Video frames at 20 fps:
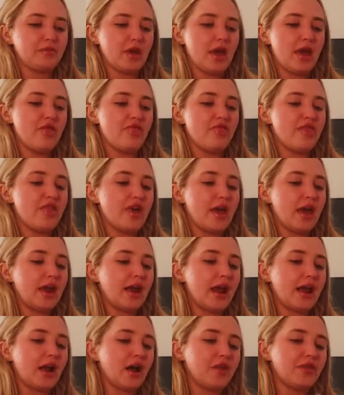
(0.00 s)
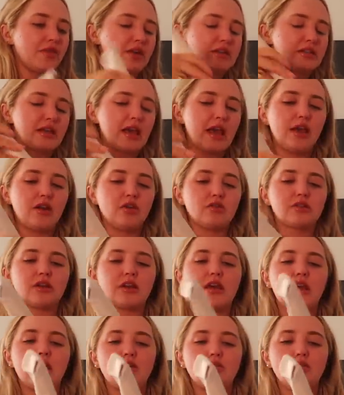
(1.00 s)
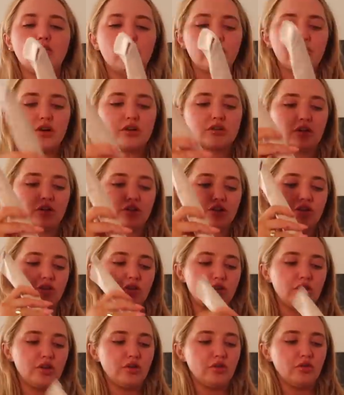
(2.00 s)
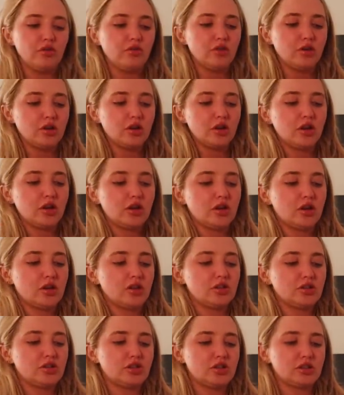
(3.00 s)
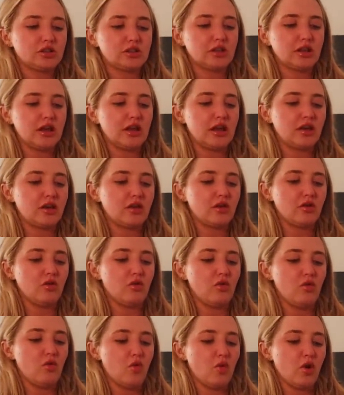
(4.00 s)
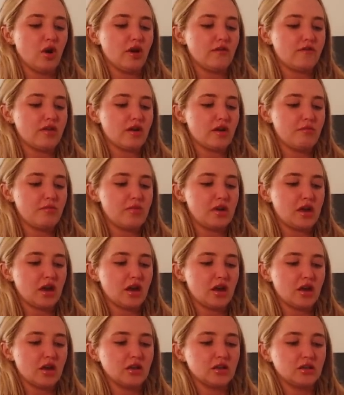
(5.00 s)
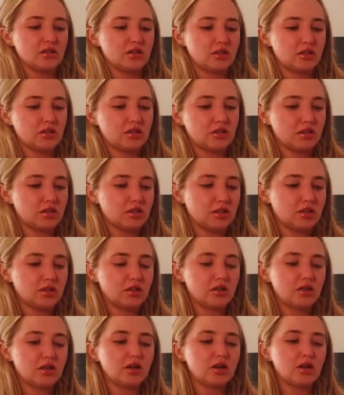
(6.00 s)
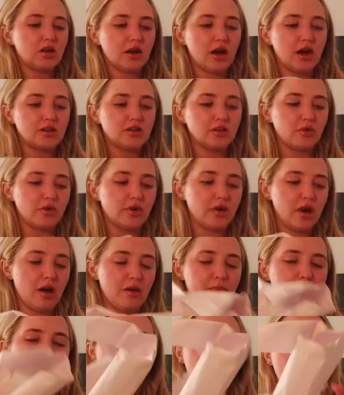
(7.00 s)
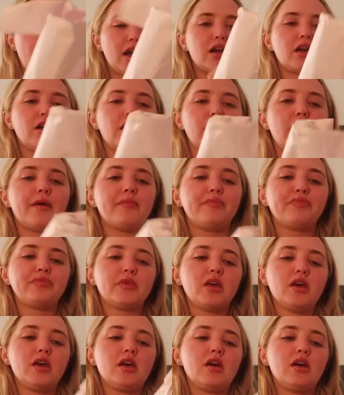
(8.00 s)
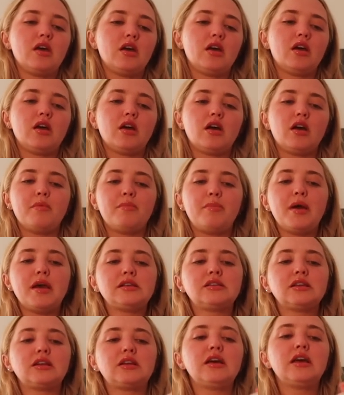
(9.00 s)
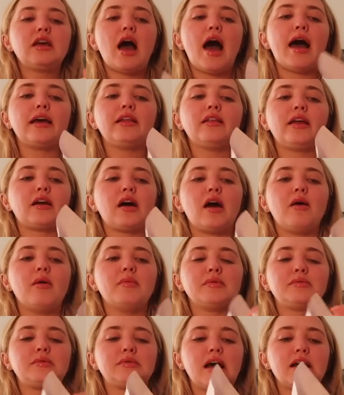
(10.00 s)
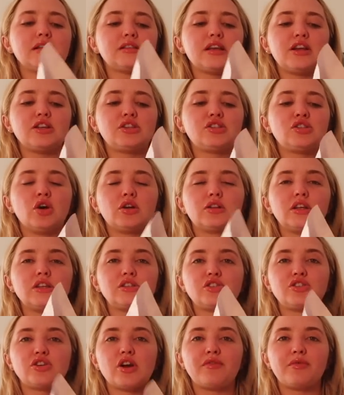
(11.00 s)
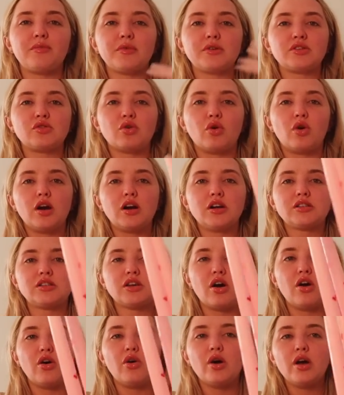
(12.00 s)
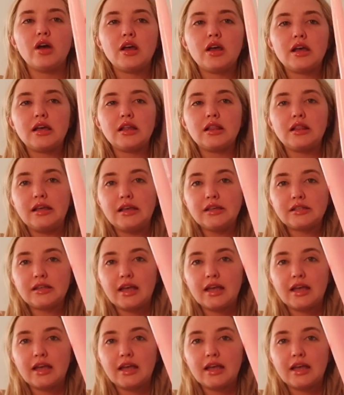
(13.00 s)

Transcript: And then I got these candles and candle holders. I'll show you just like one of them because I don't want to unpack. Okay, basically I like, I'm obsessed. I just took this straight from the store. So these